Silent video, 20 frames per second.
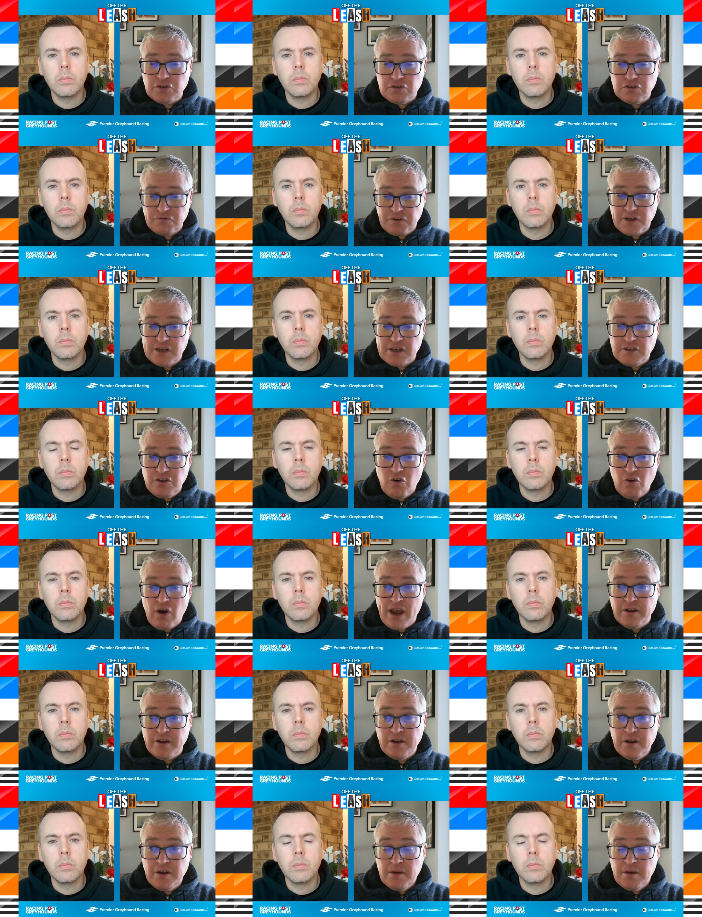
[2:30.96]
Speaker 1: bitches. I think there's
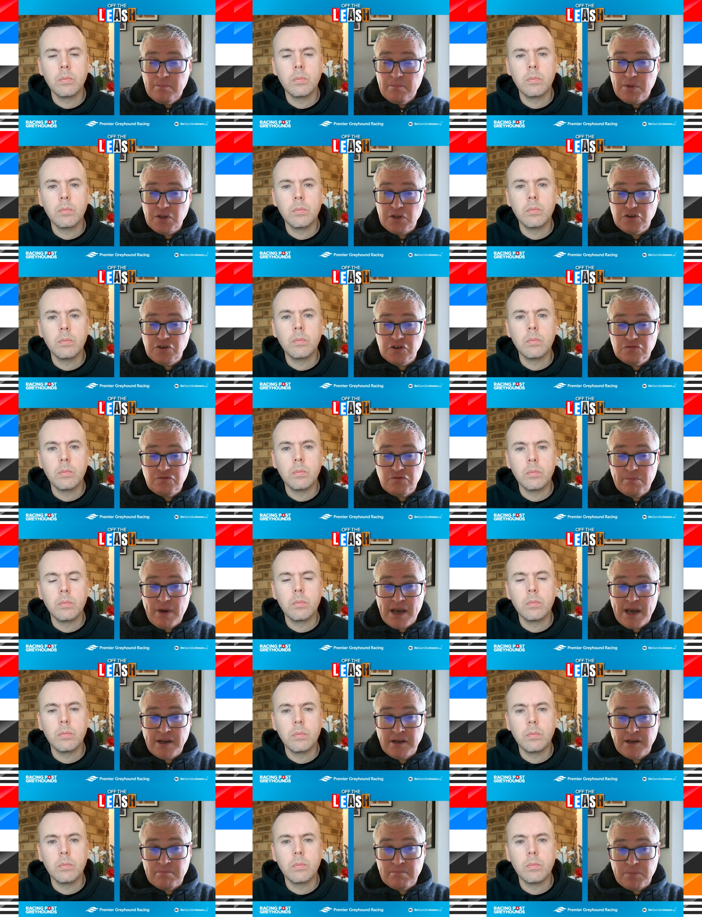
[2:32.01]
9 bitches
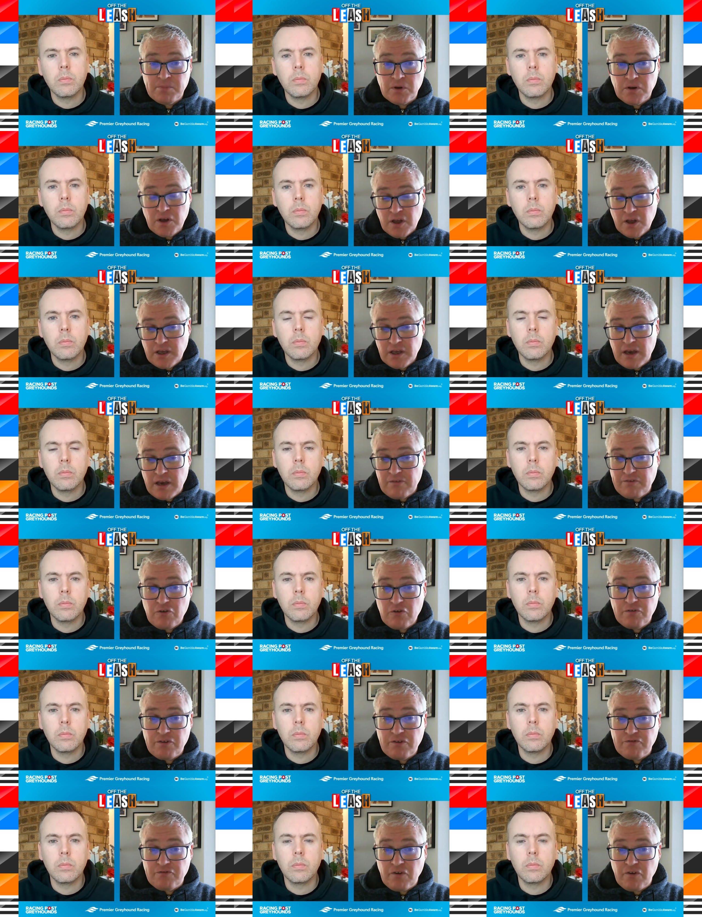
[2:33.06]
remaining. But, yeah,
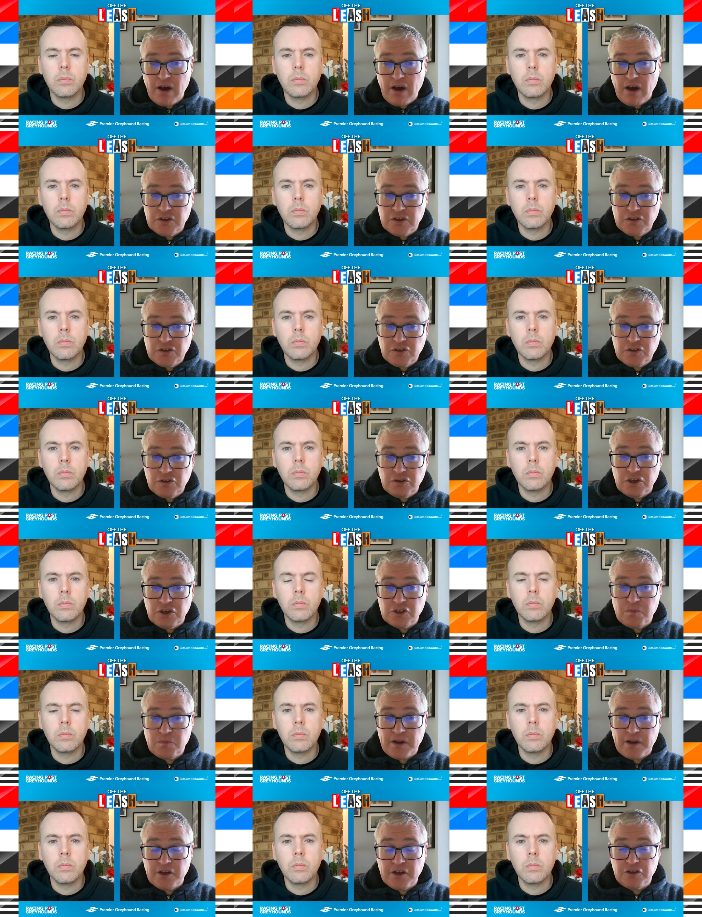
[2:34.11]
Velvet Violet, you'd
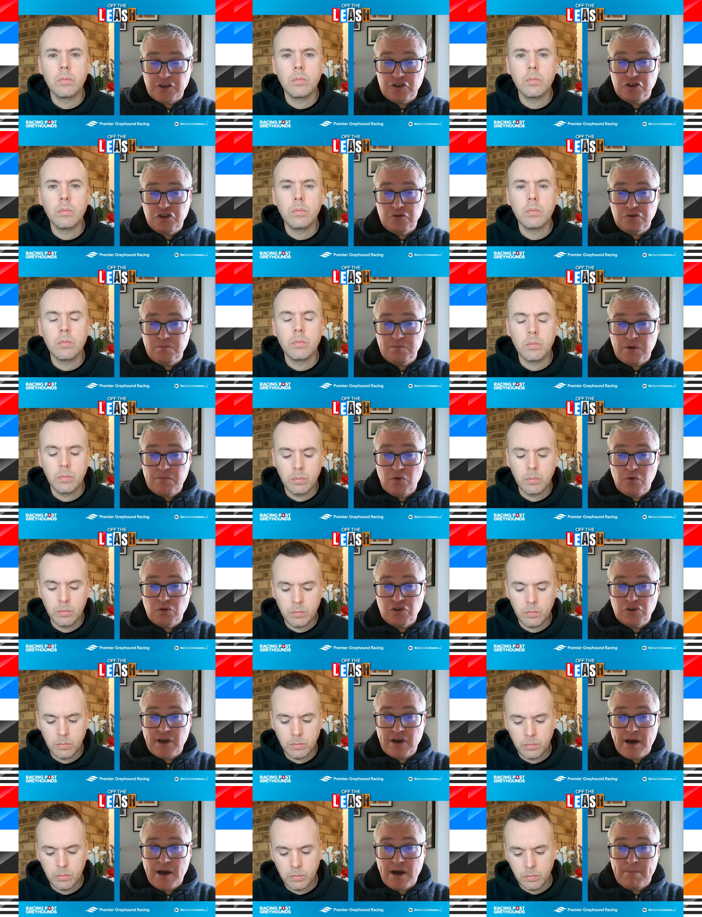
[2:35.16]
expect there should be more to
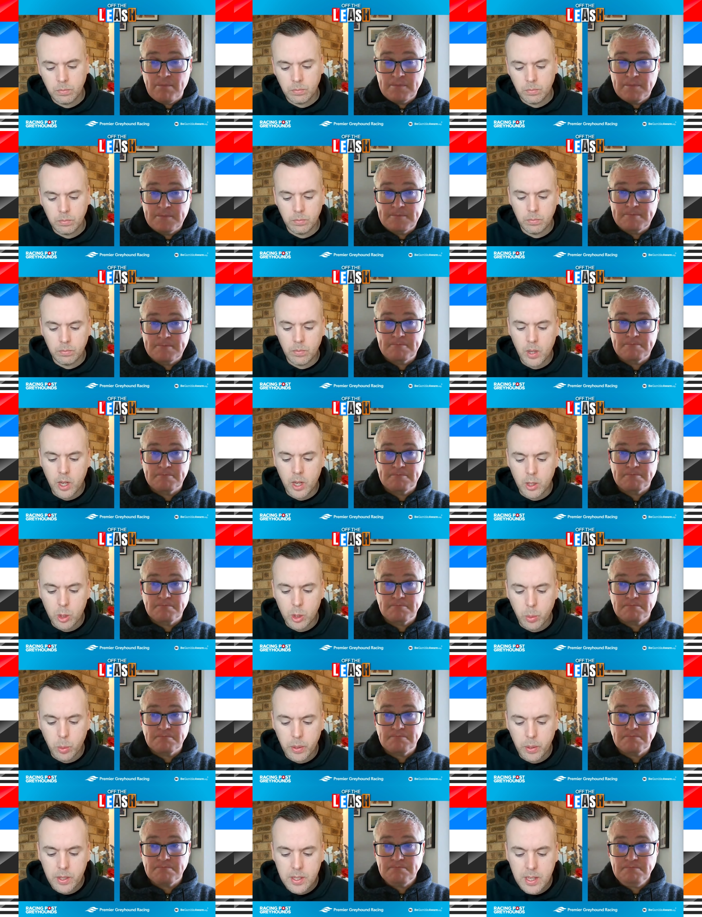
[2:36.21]
come.
Speaker 2: Yeah,
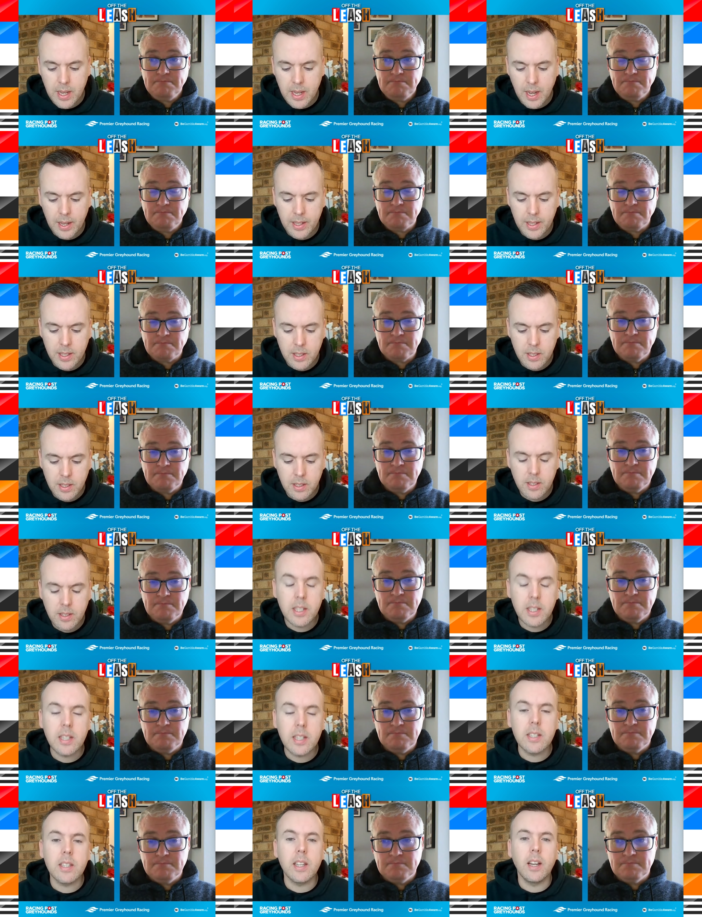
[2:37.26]

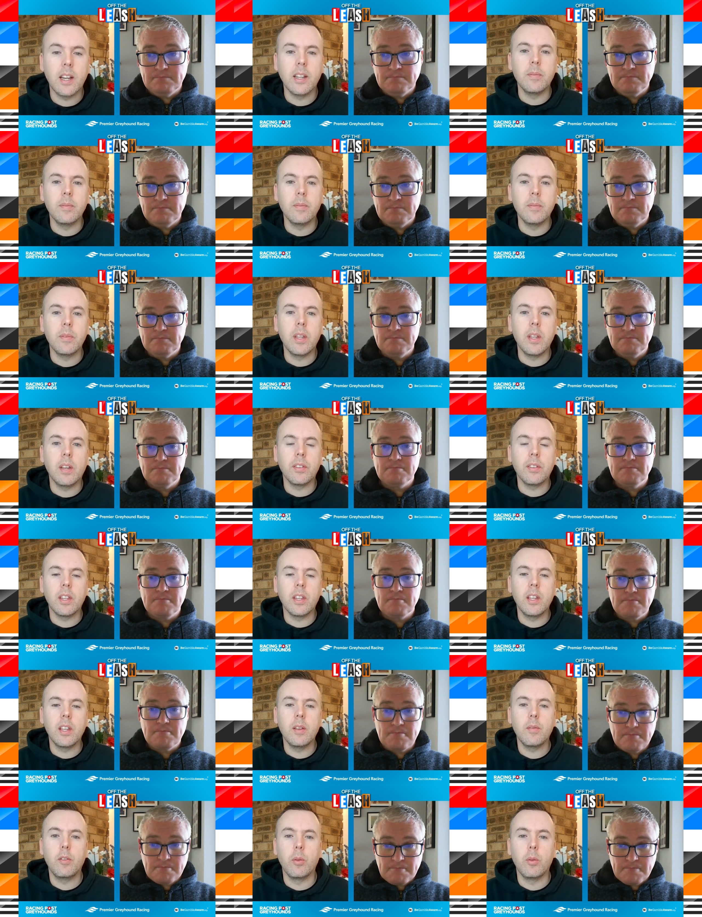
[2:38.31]
28.68, the effort
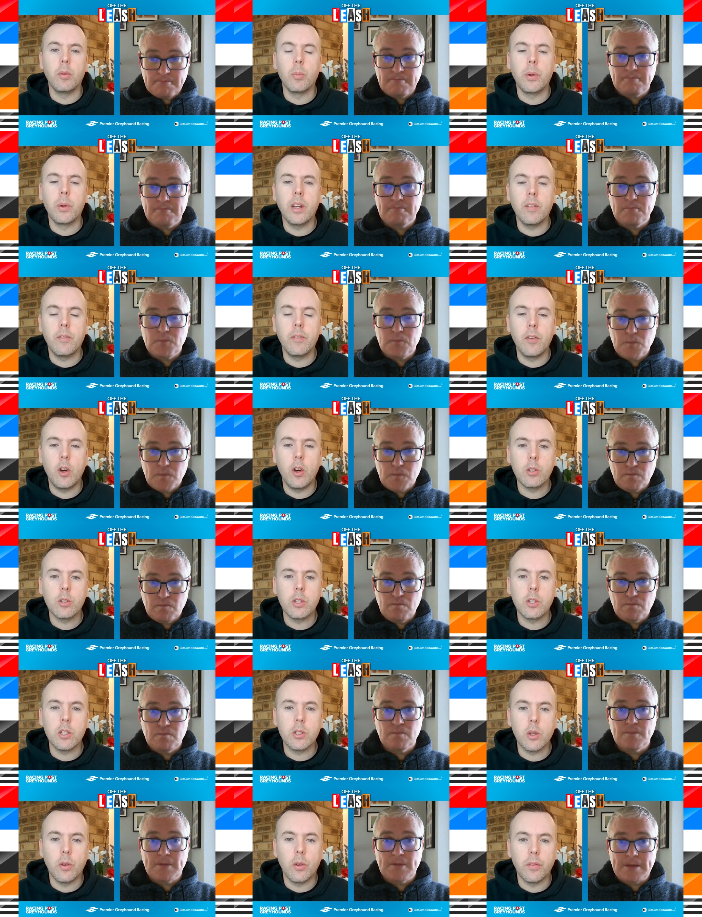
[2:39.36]
there from the winner.
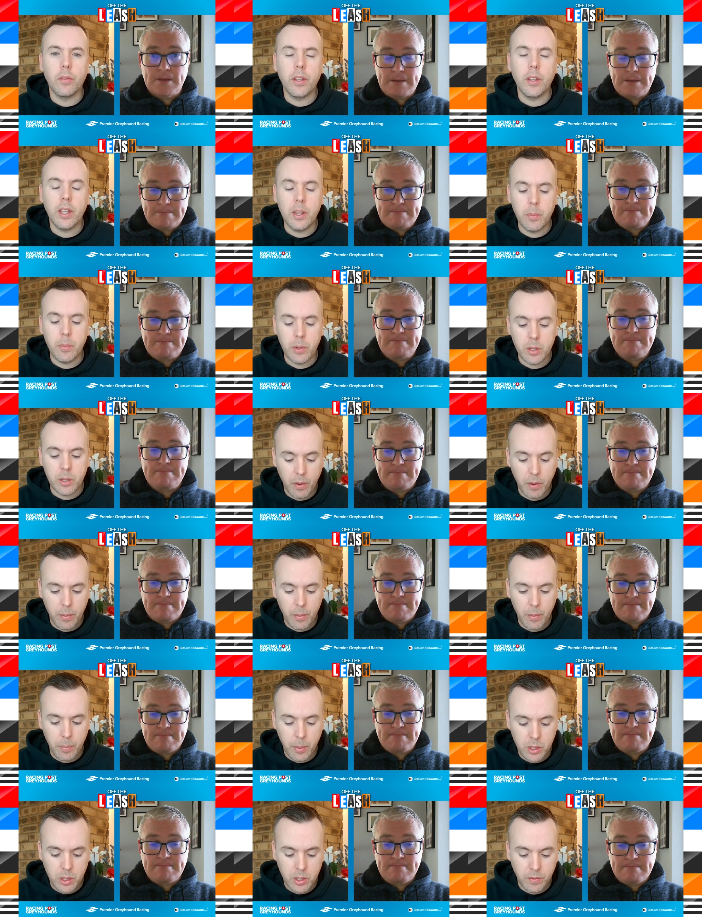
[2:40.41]
Fastest of the heat winners.
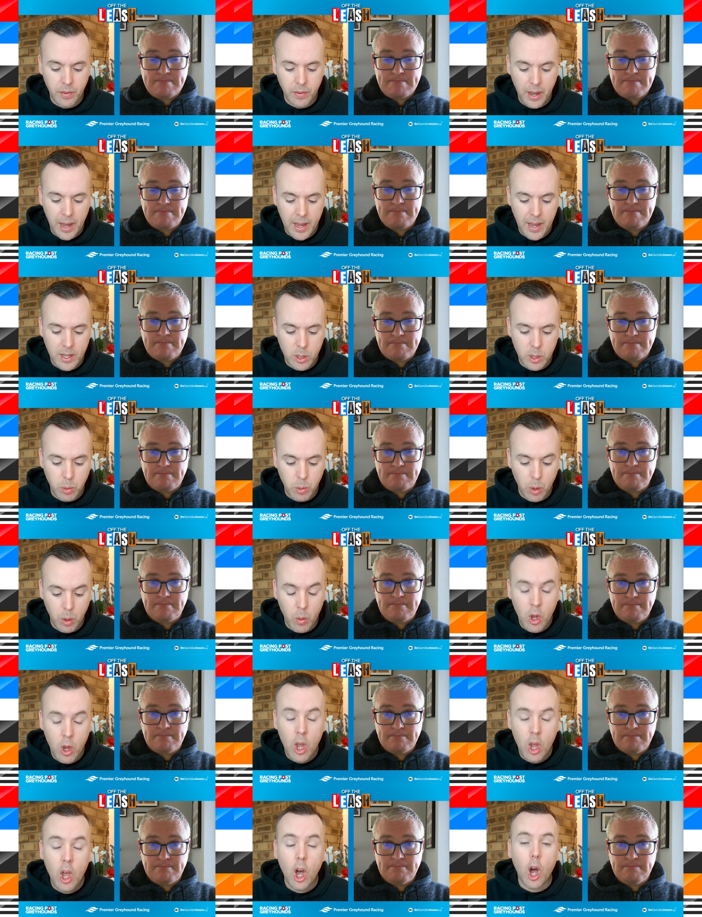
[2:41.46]
Very impressive as
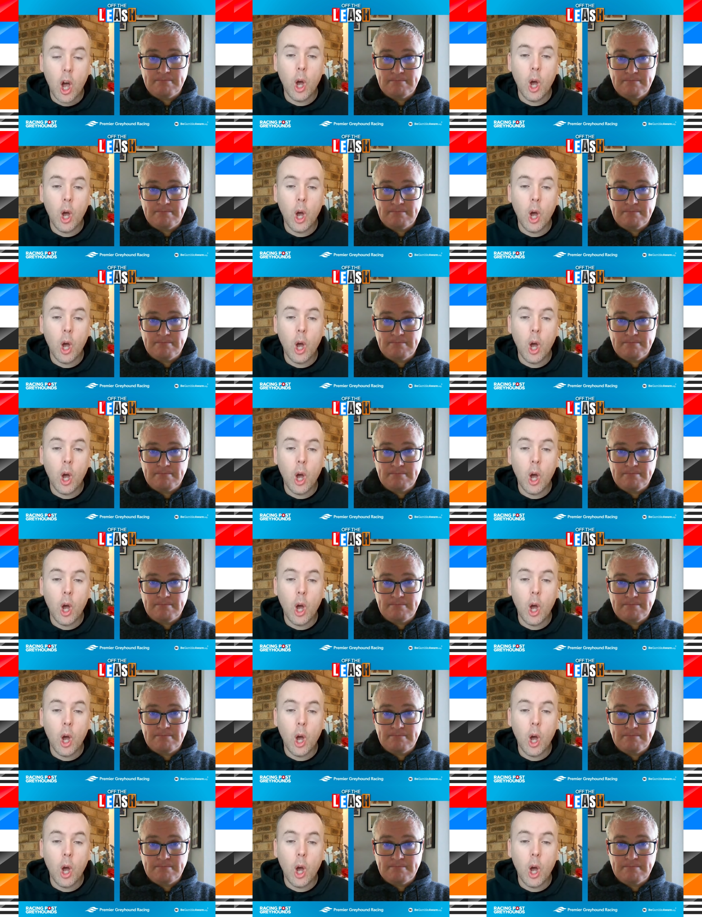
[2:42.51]
well.